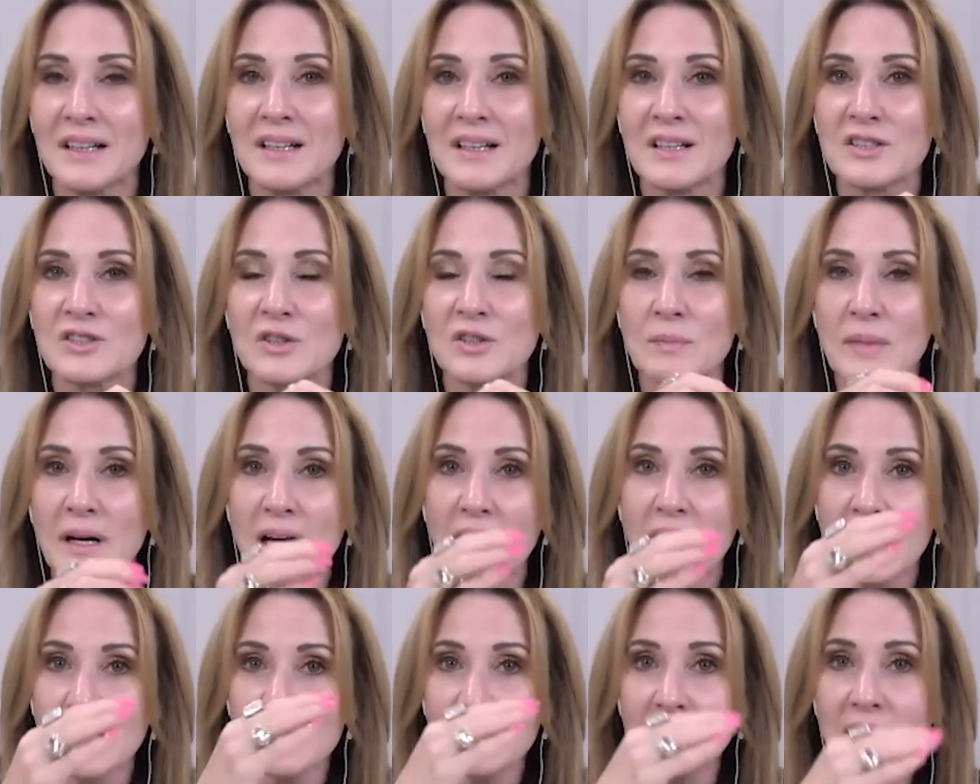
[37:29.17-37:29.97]
So my
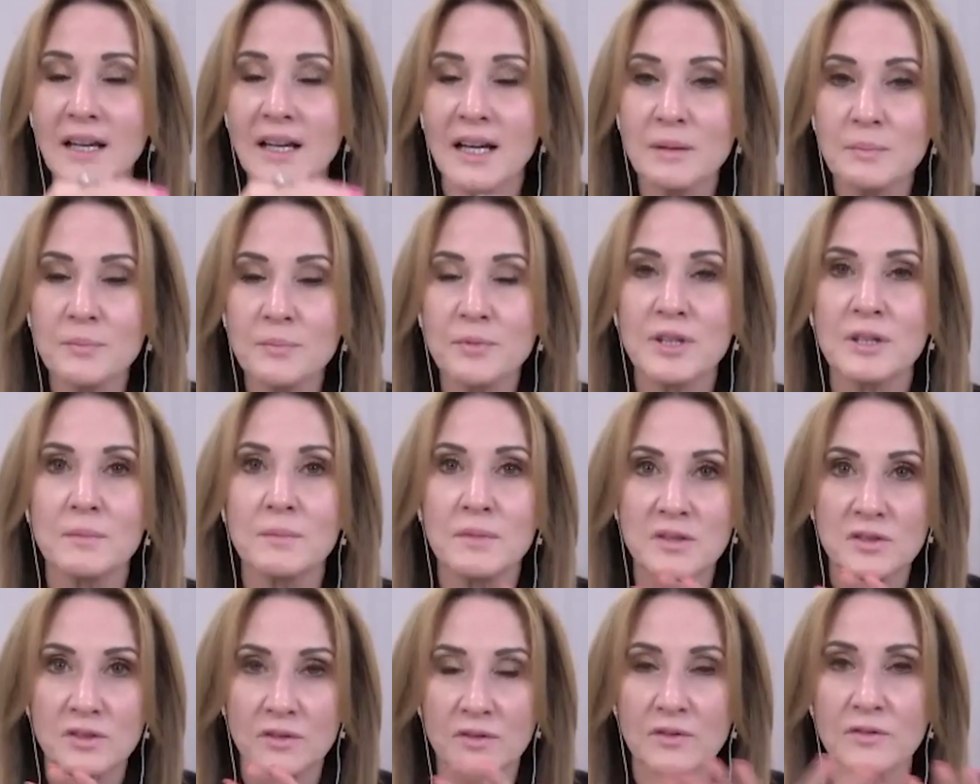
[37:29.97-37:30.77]
underlying
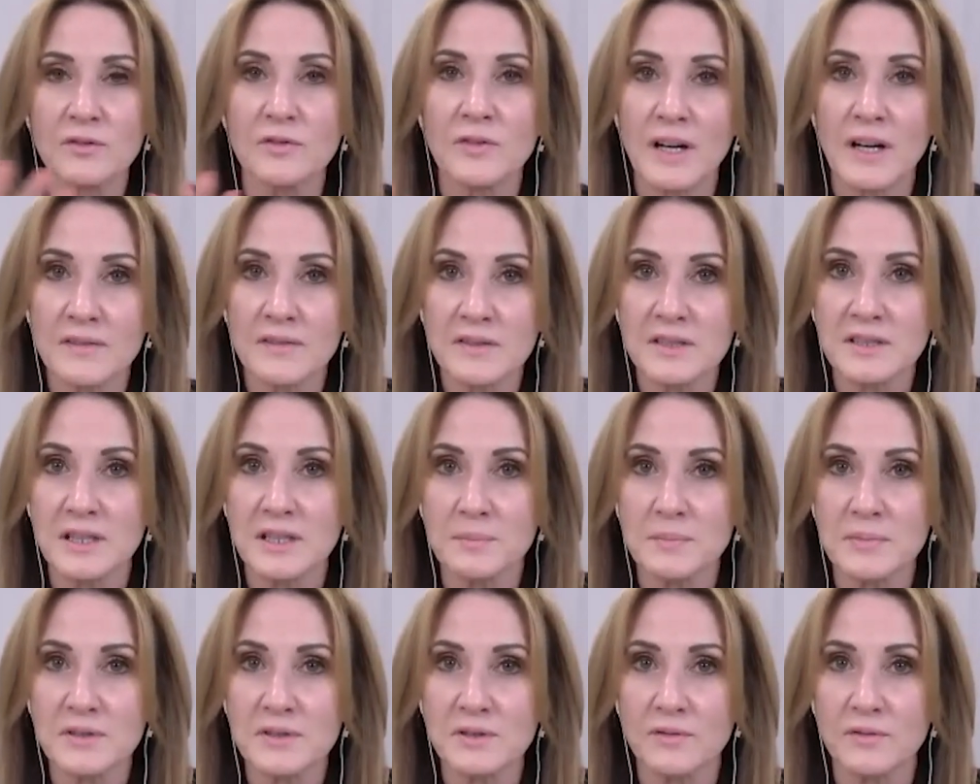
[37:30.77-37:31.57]
premise of the five
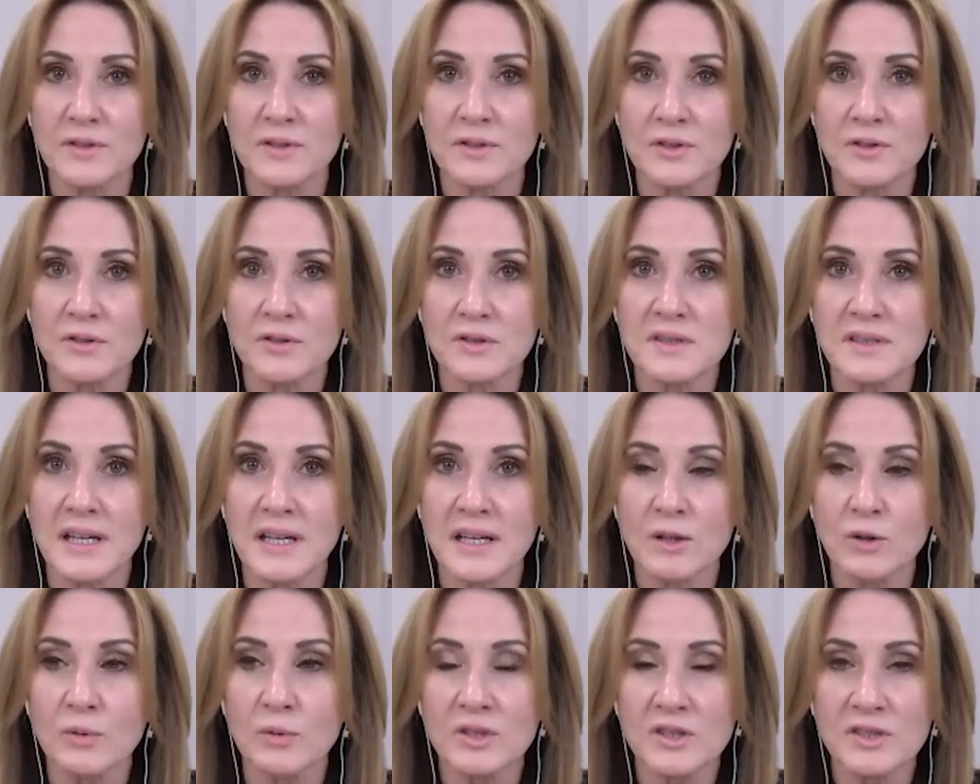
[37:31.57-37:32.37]
steps of the
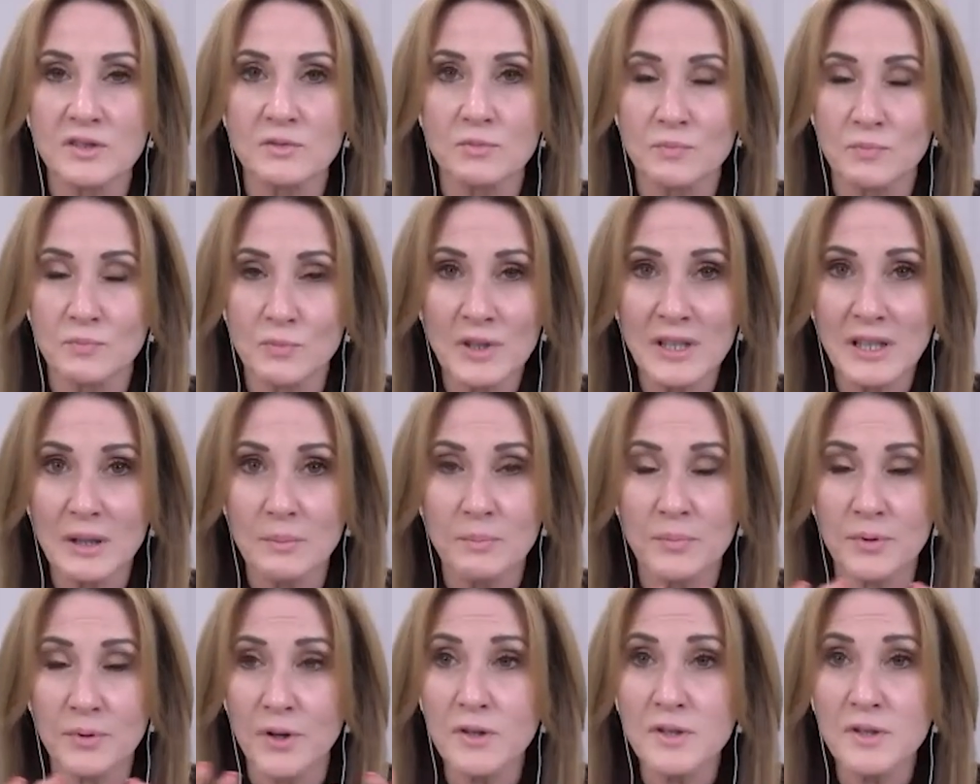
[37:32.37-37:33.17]
neurocycle, which is a
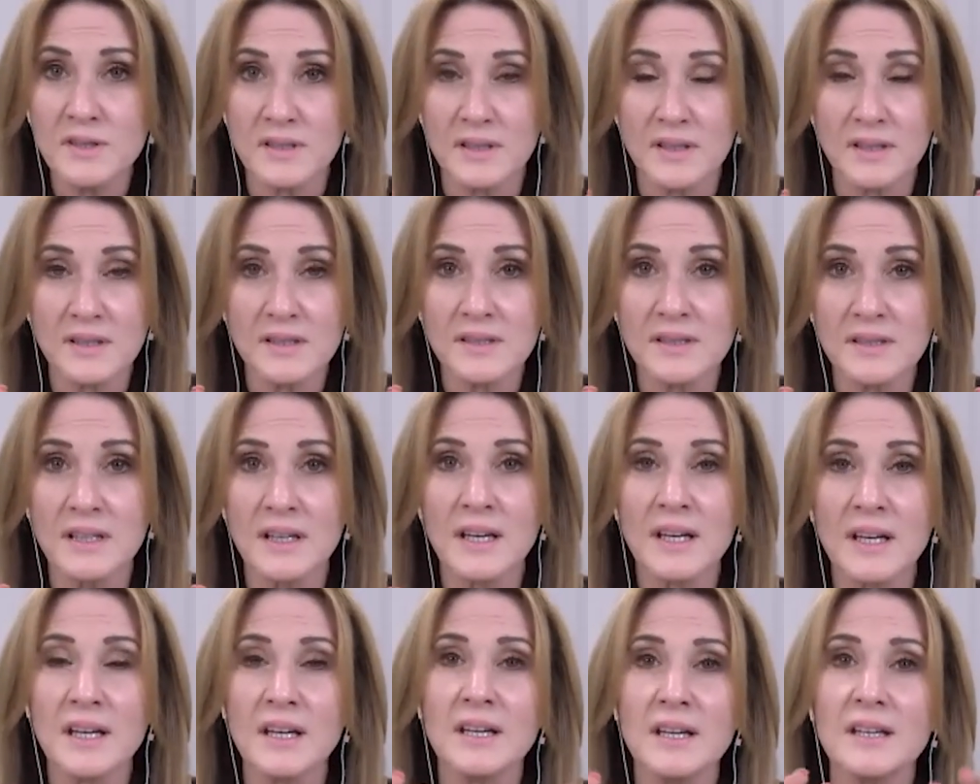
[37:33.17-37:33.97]
process,
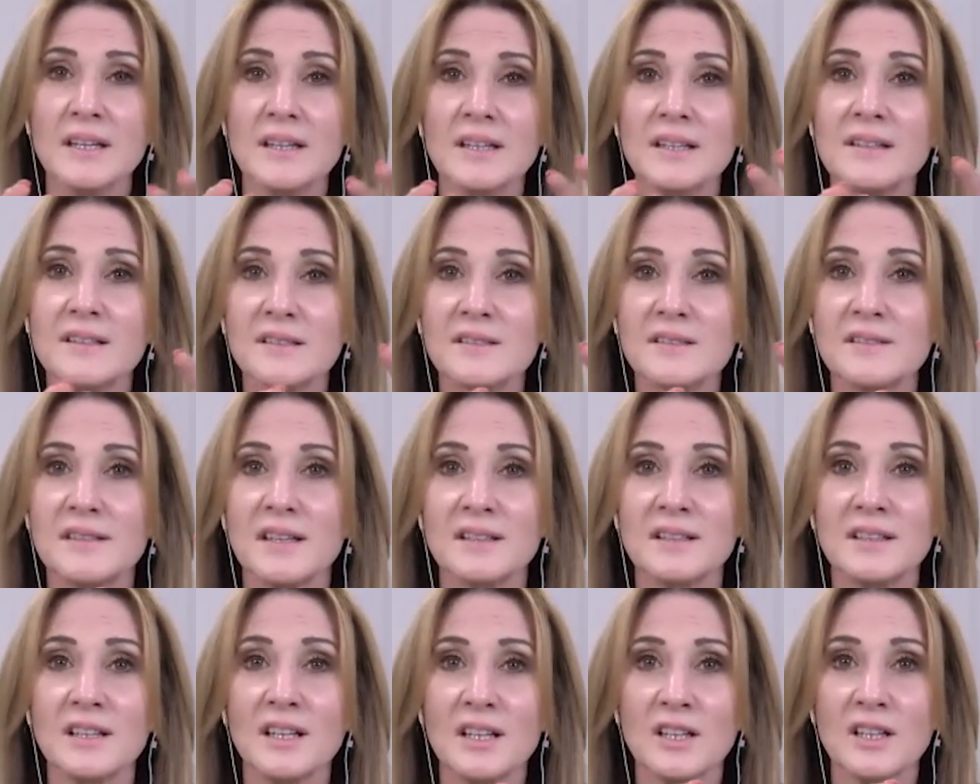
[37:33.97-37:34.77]
is
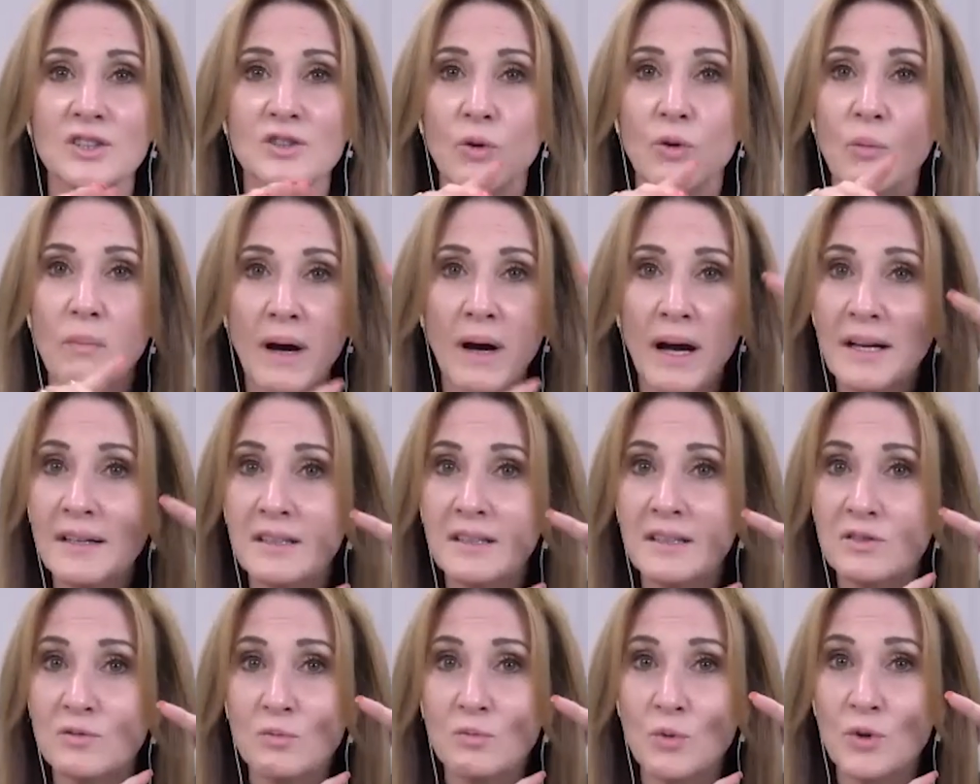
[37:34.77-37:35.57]
that your mind
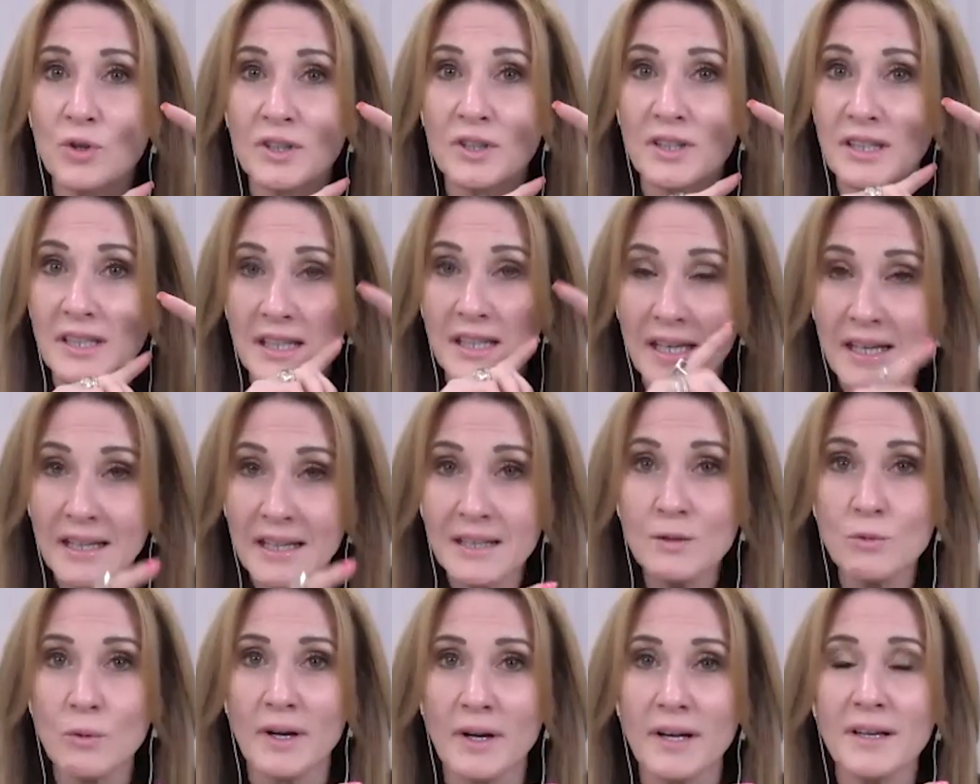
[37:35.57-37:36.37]
is working
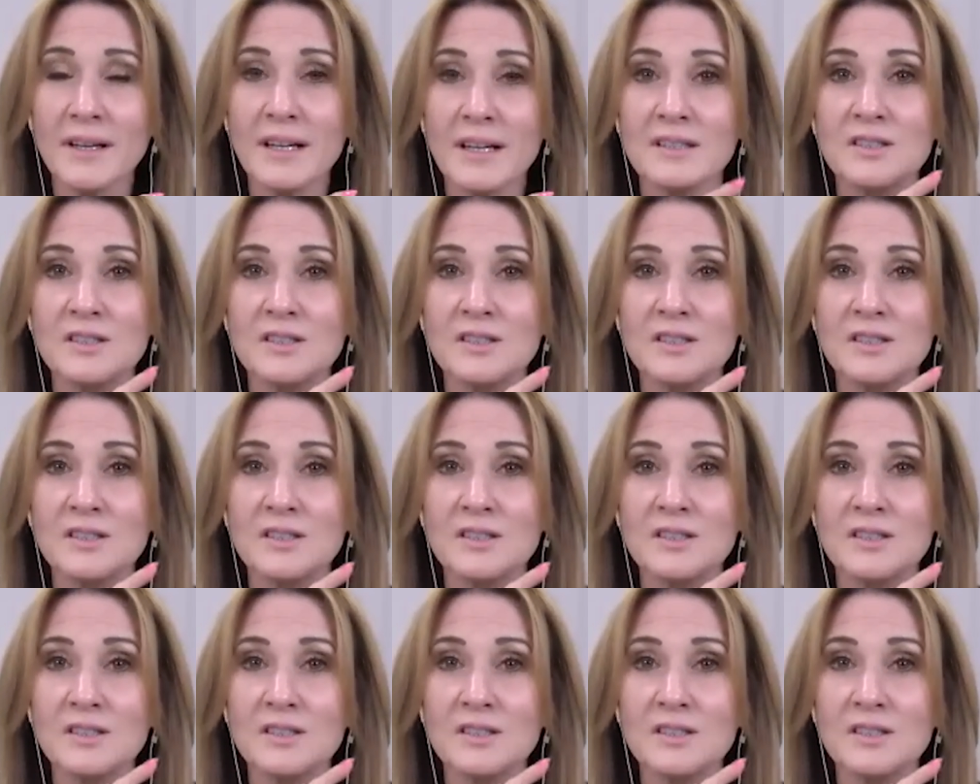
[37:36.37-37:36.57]
anyway.